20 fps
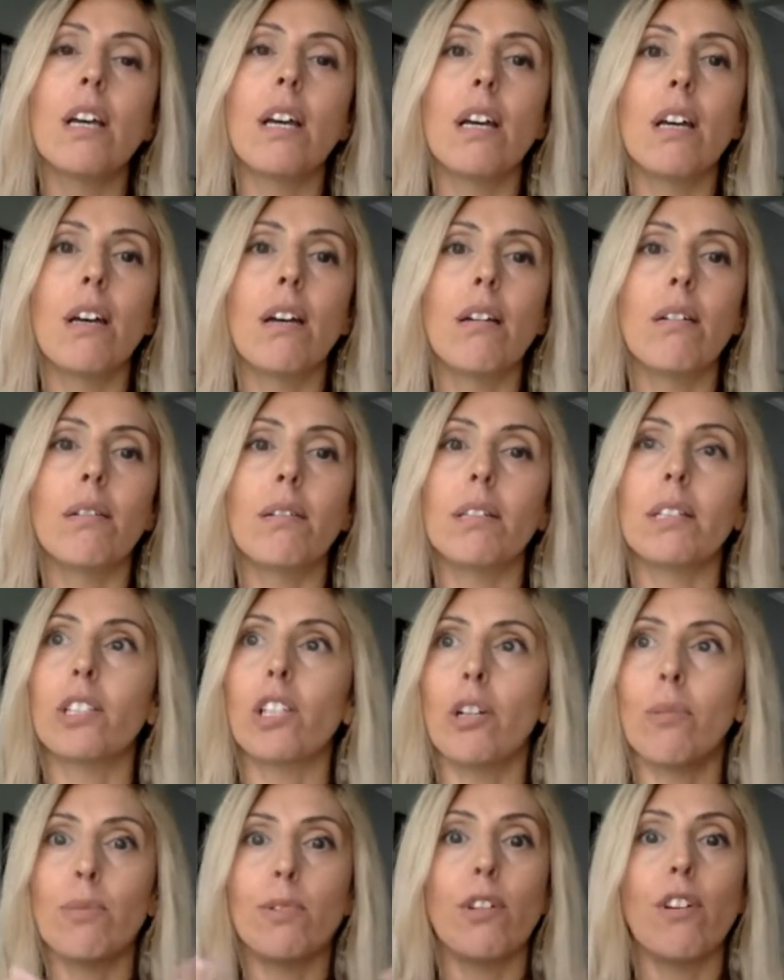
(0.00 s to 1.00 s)
in
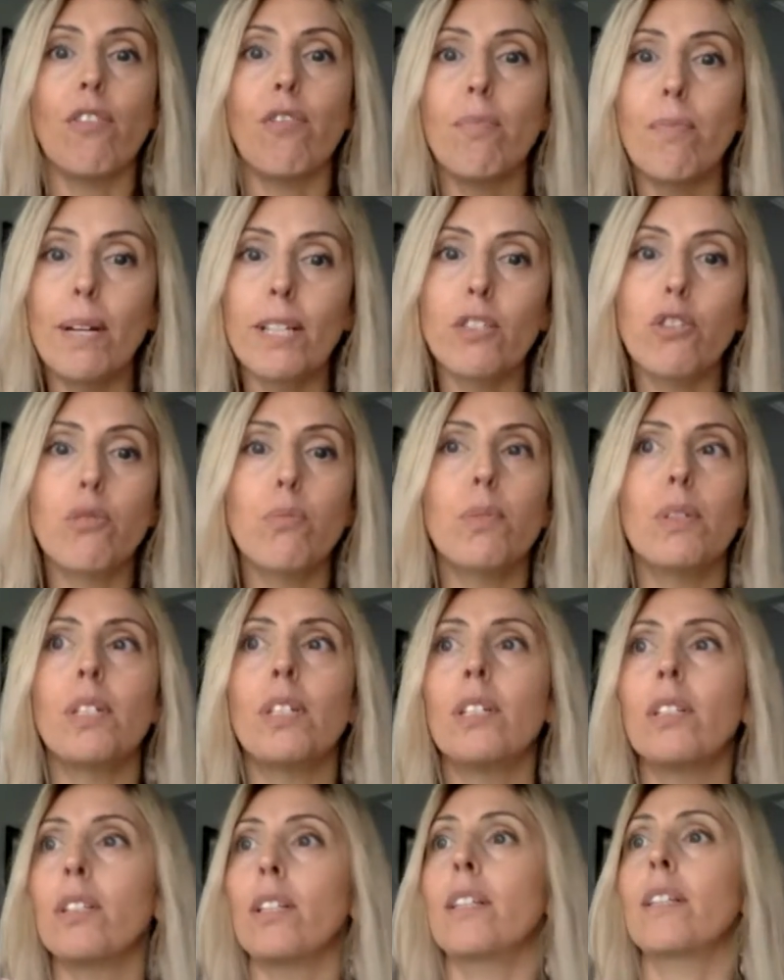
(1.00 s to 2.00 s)
terms of
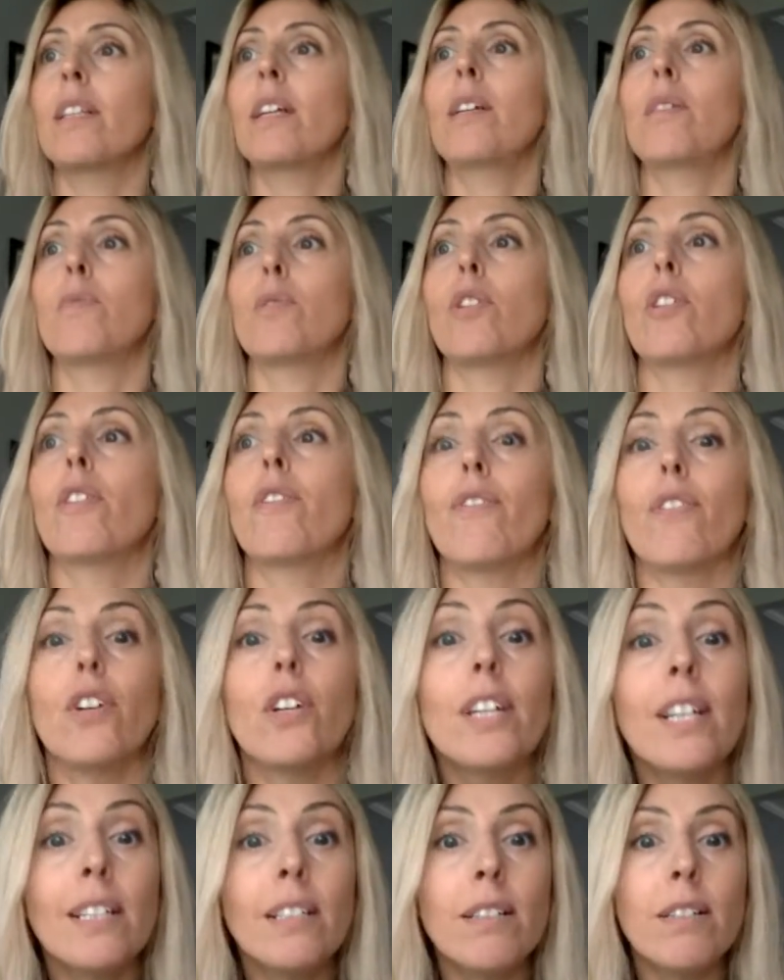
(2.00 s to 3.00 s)
management, in terms of
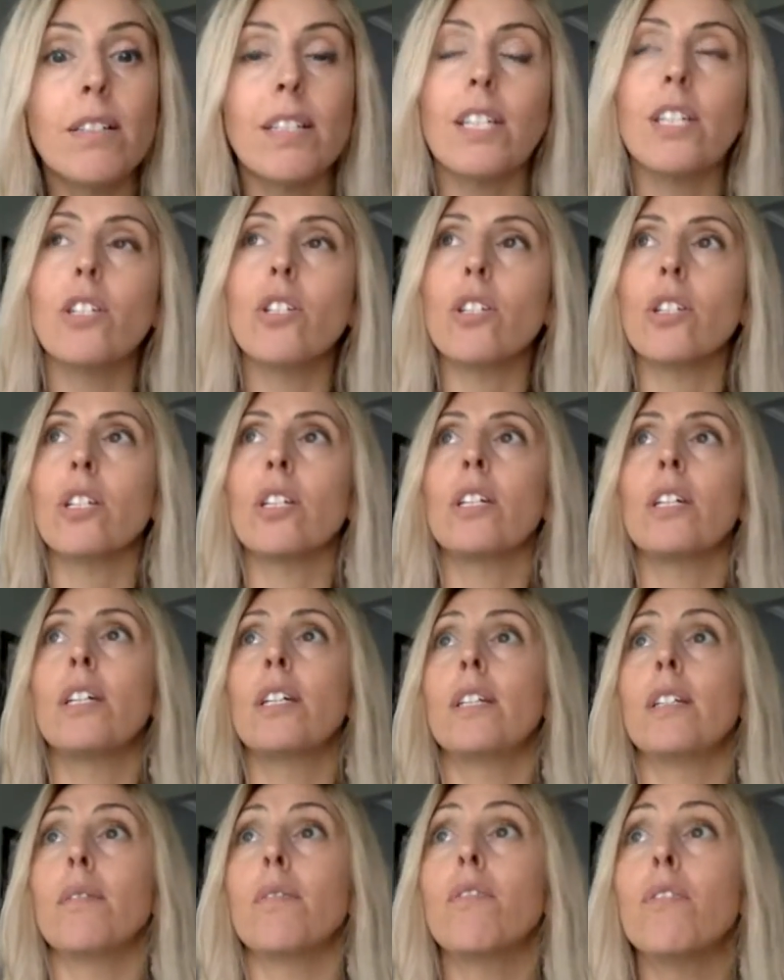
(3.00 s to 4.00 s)

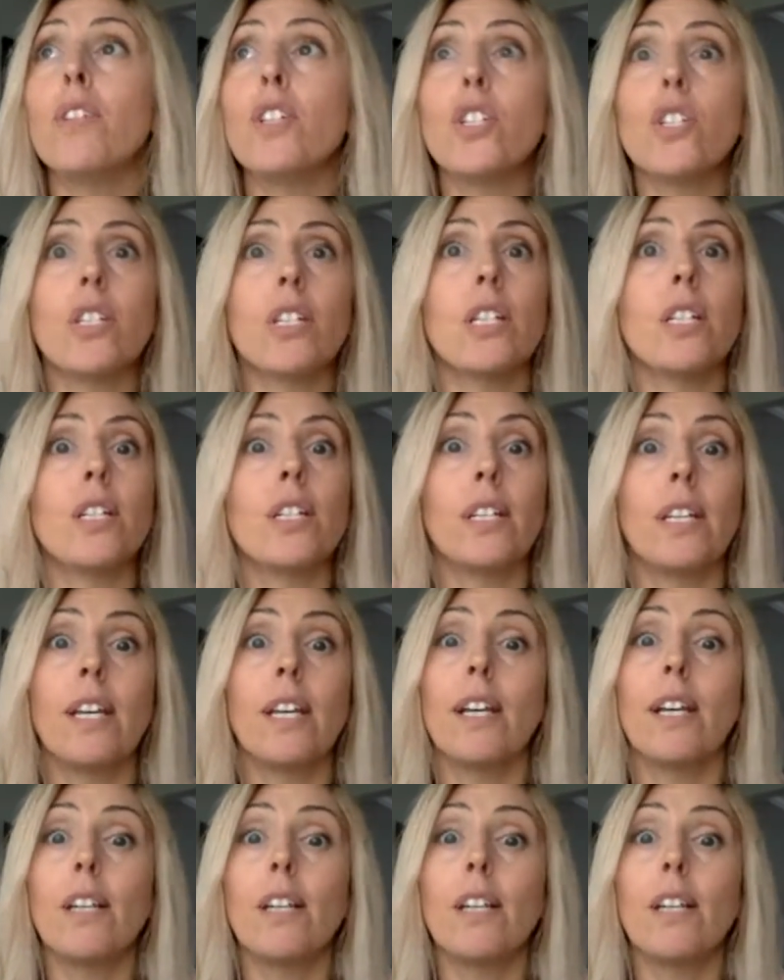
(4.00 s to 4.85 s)
organization, vision,